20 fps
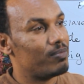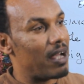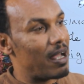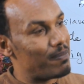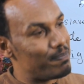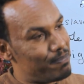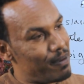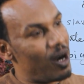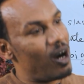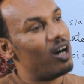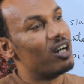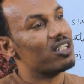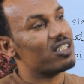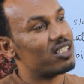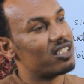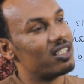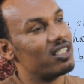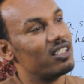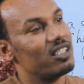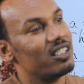my
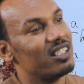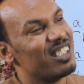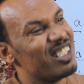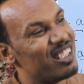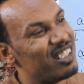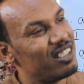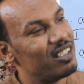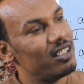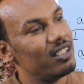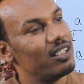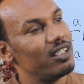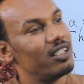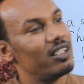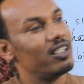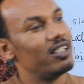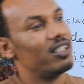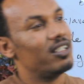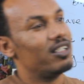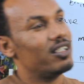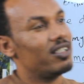boss stepped
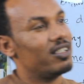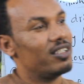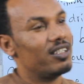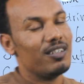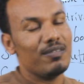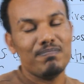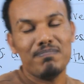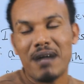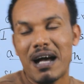out of line